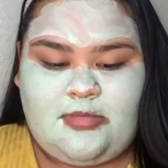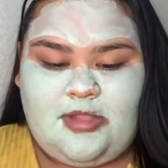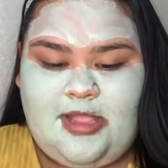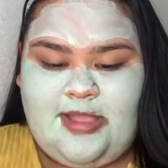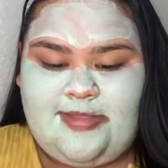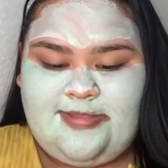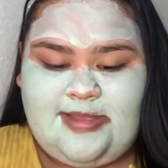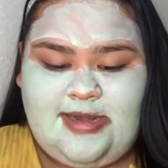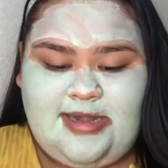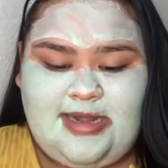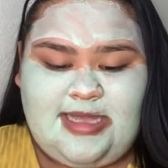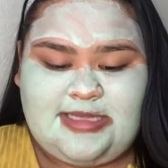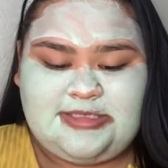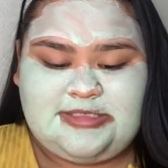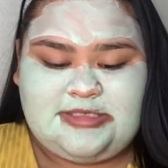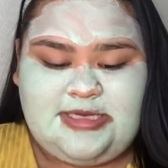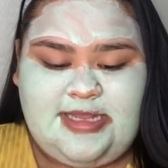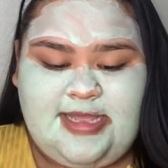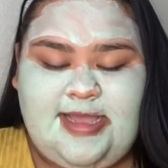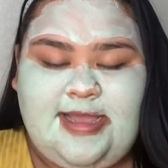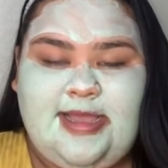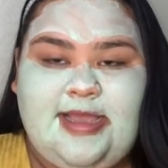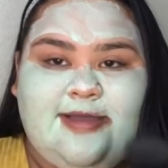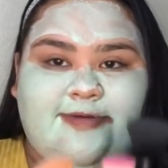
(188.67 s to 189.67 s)
And then
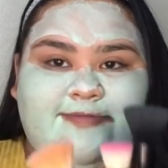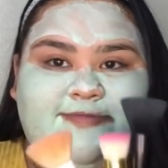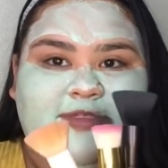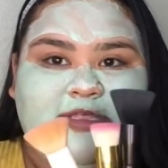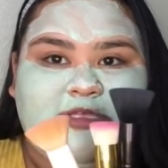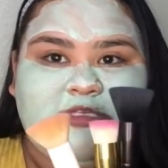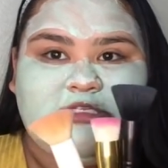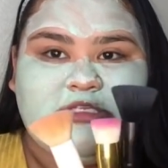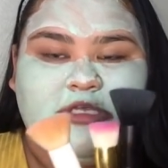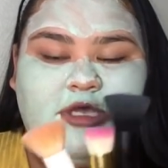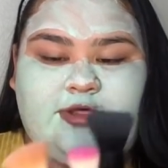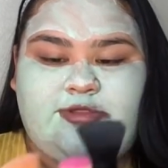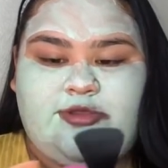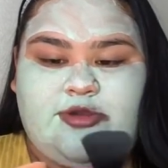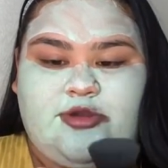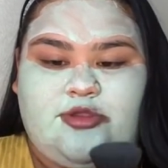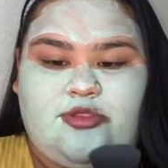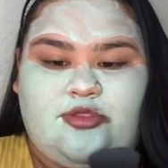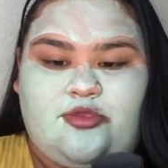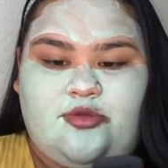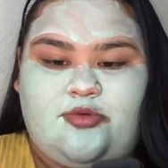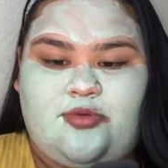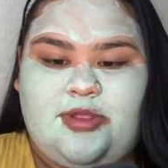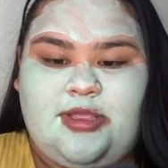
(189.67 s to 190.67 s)
lastly, I have these other
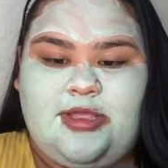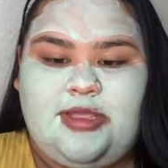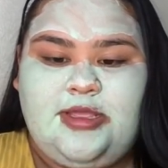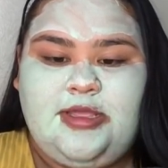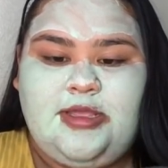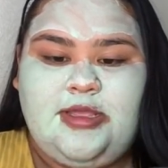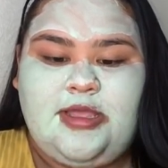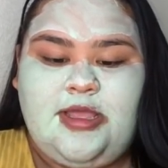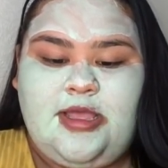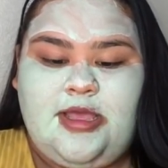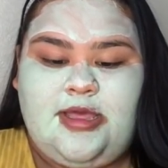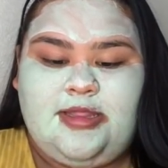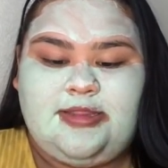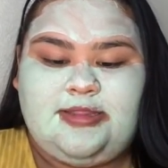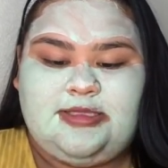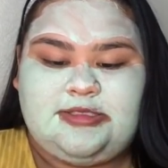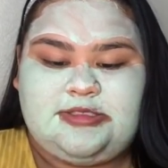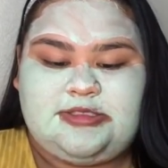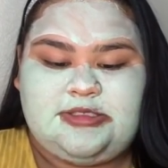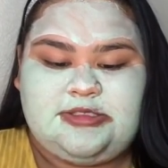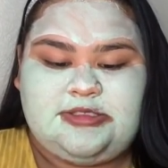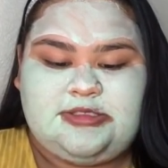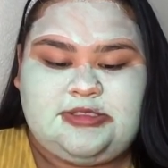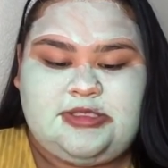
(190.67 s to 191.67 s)
three.
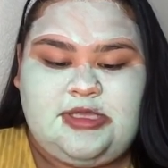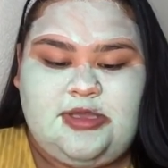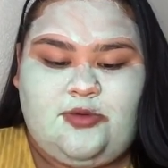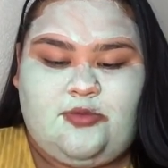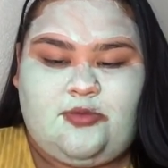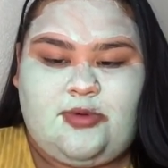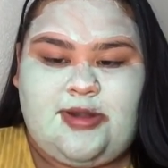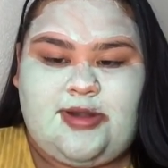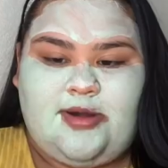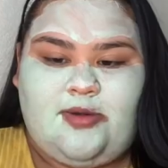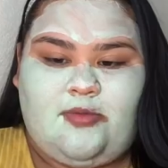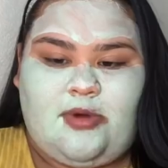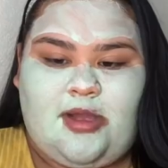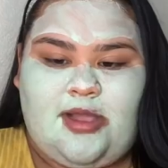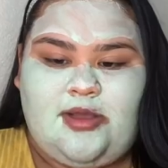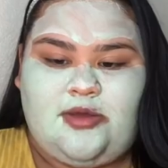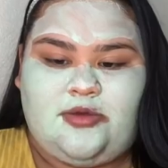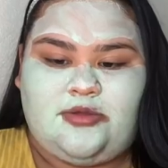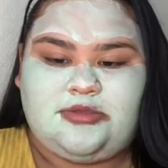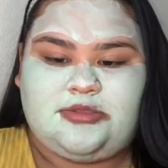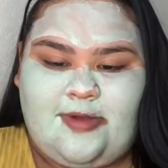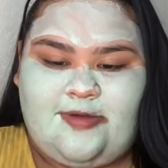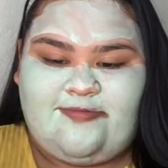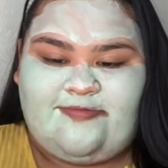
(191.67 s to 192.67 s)
This is the Wet n
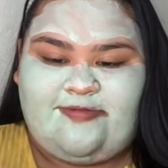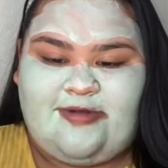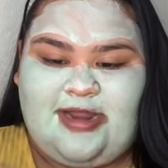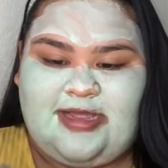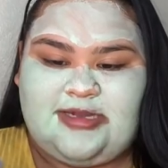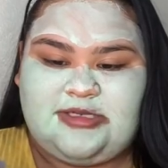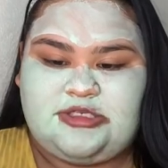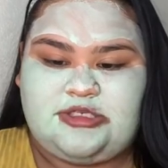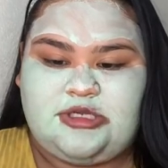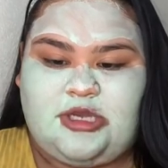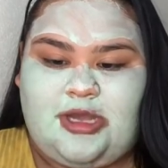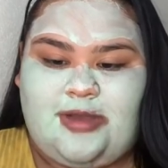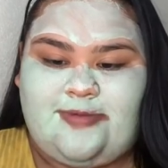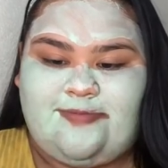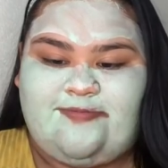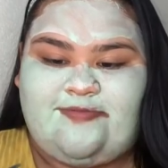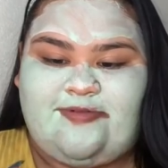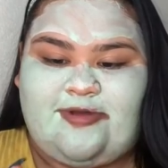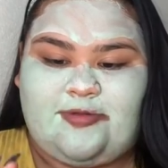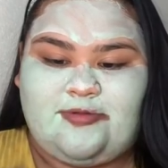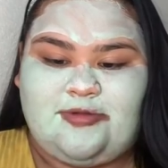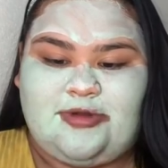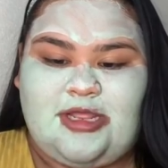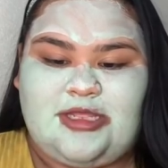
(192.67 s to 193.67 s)
Wild flat top
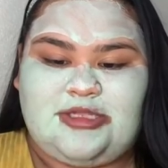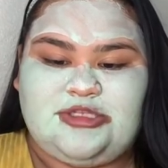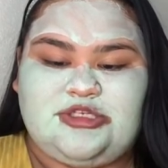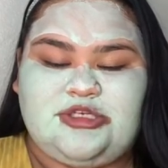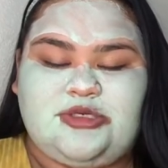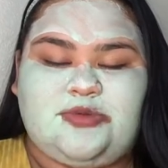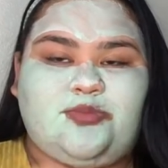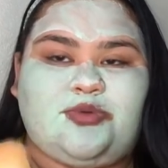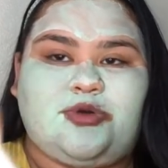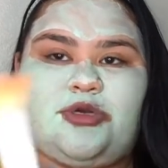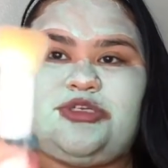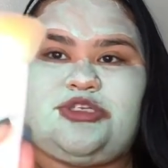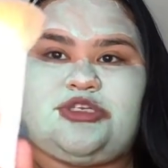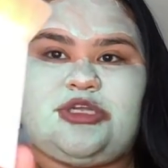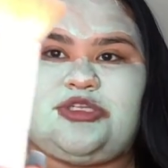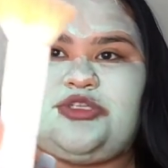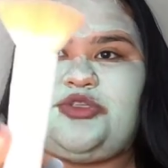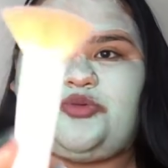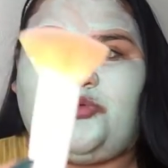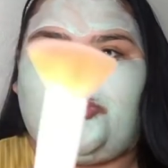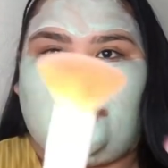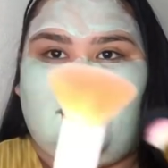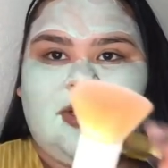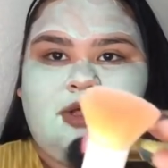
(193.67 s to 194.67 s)
foundation brush as
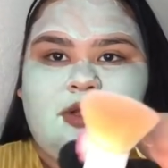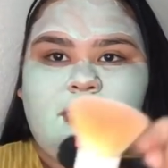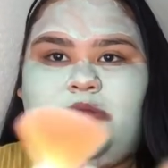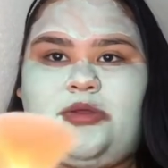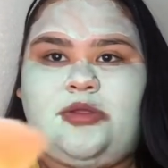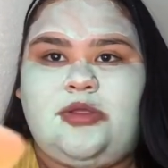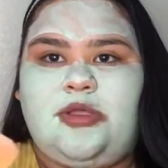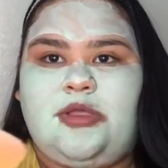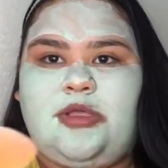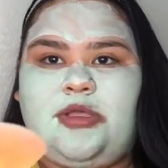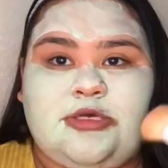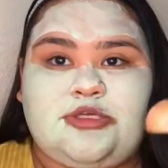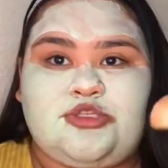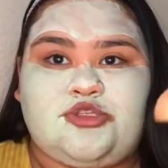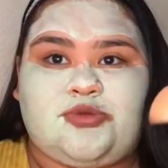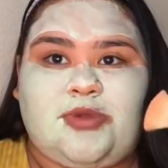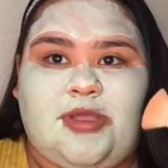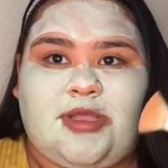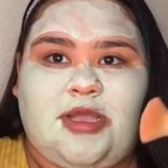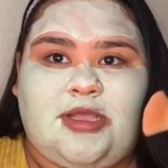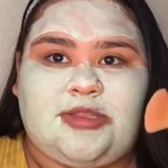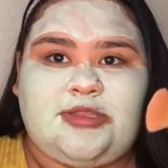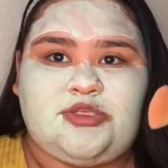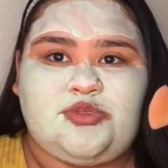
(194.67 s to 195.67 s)
well. So I
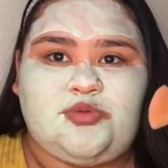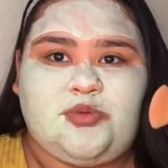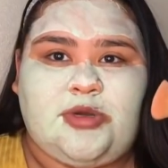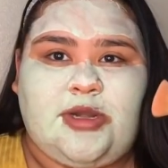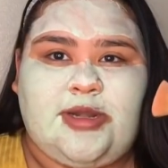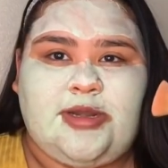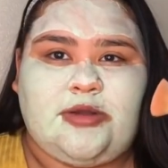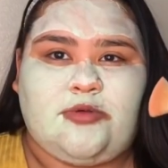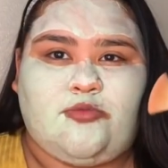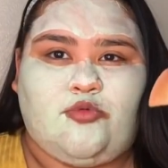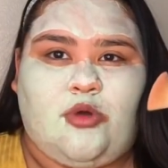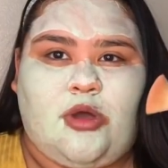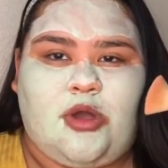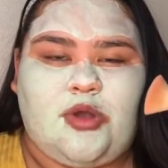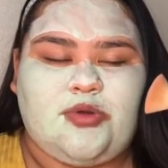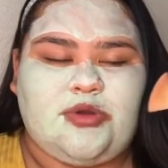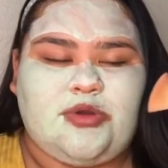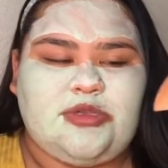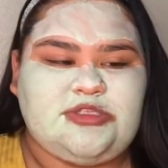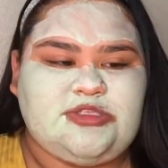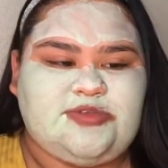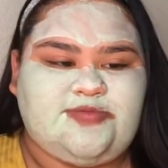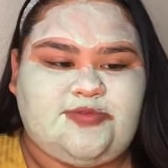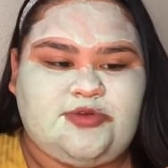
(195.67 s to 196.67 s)
got this one at
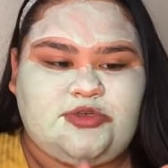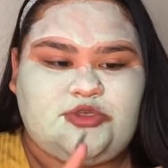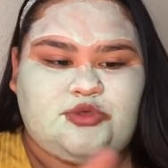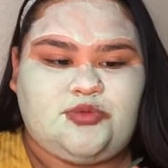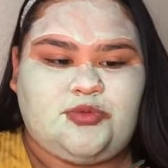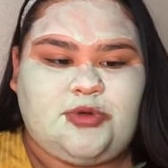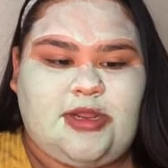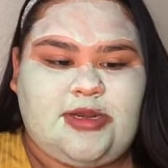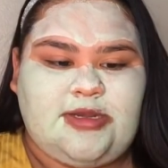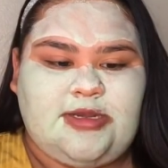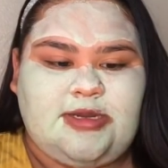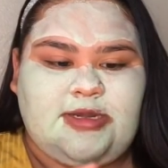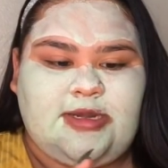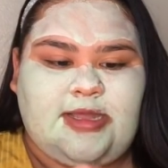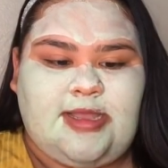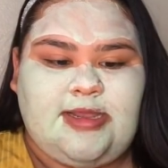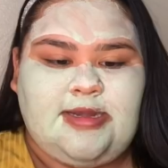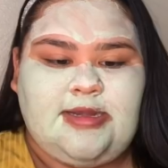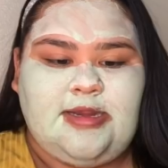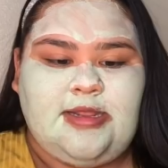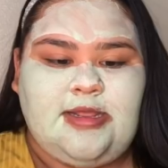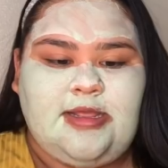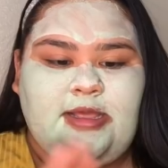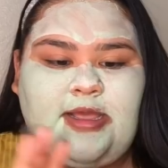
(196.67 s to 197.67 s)
Walgreens for $2.99.
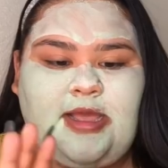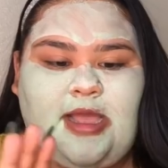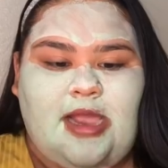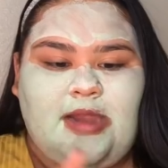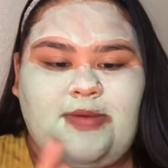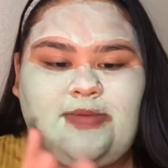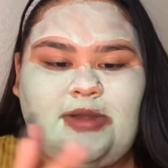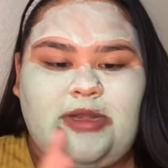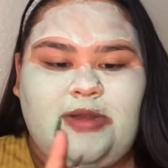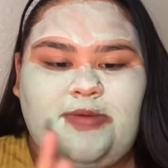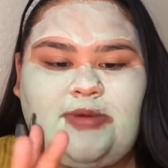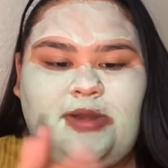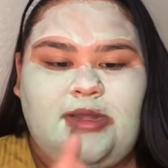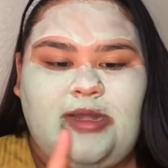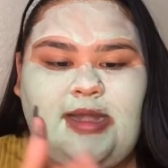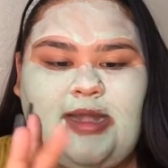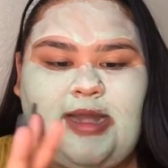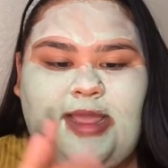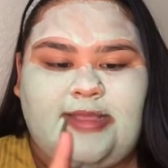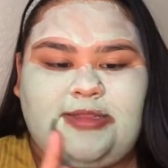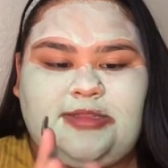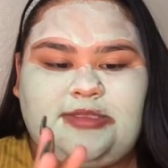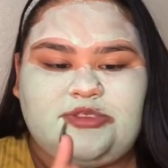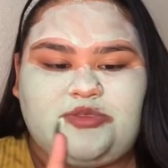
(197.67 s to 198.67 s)
I really
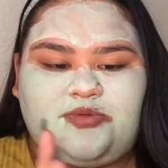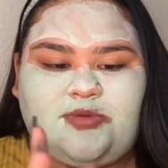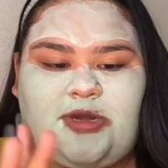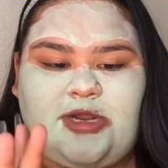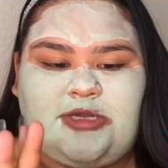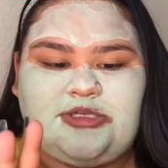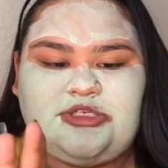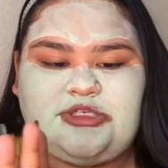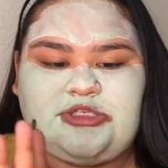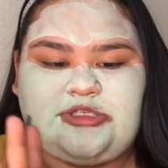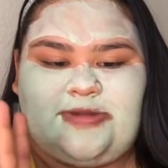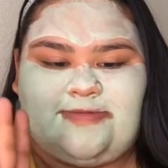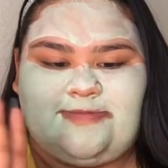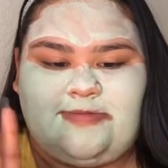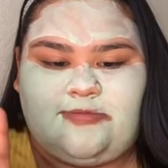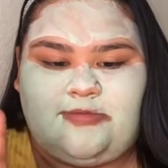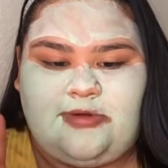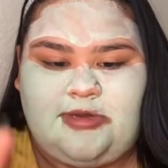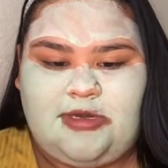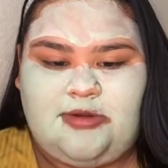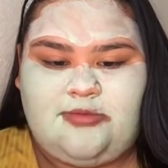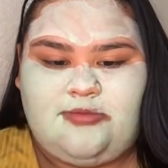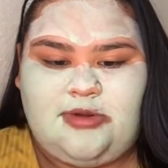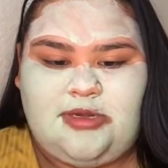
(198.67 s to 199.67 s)
like this one. I just never
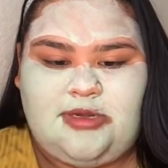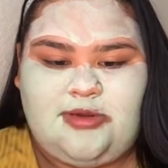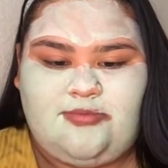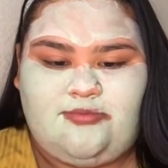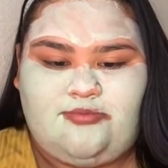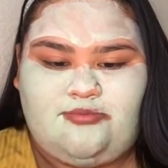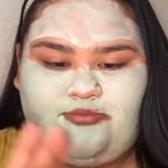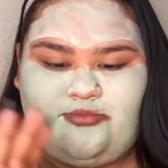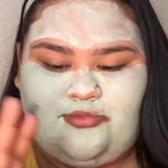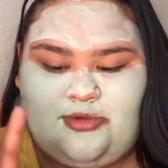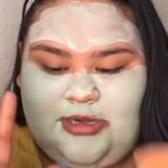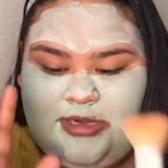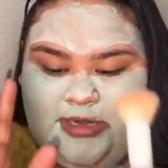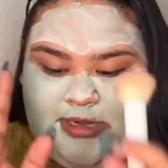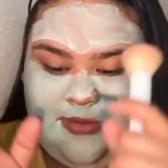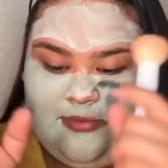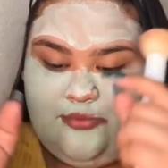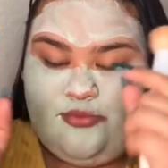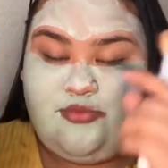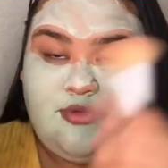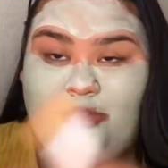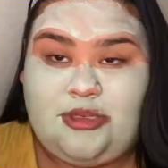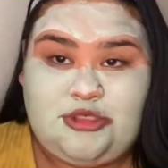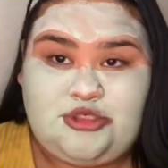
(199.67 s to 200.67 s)
really
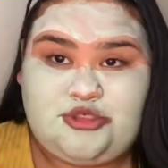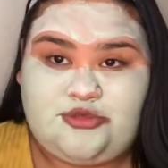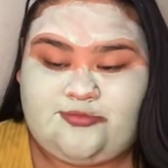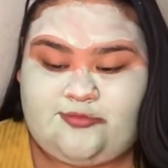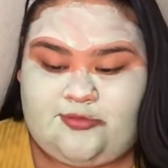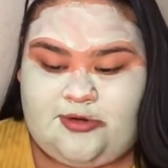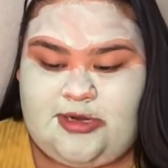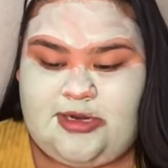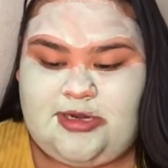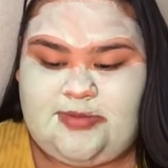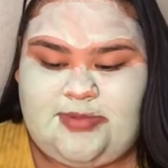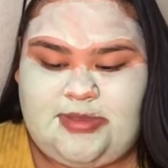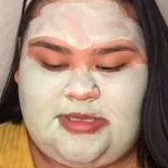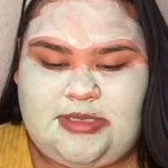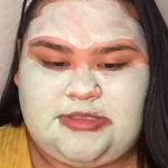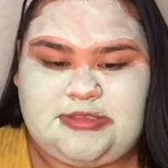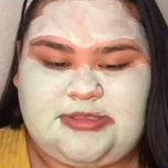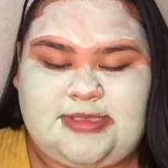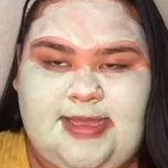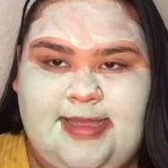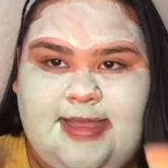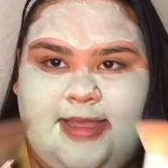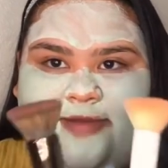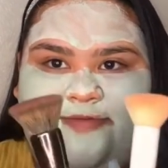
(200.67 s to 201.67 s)
reach for it because
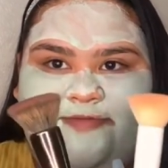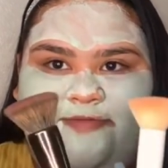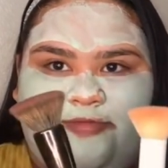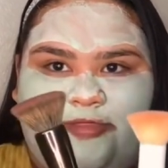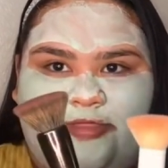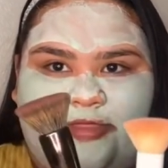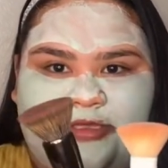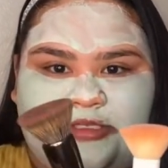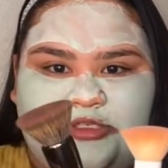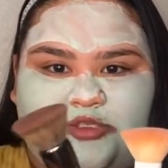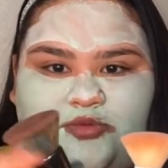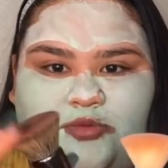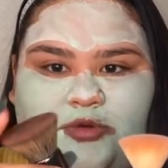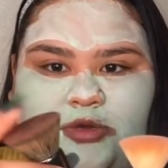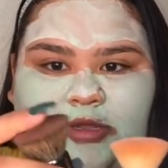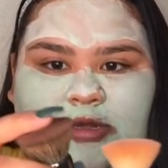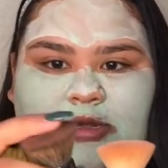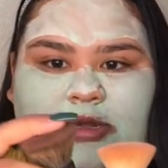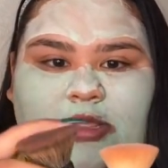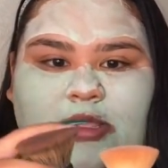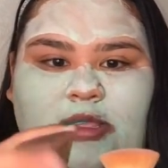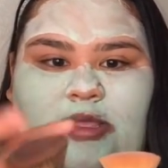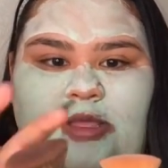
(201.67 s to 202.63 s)
I have this one.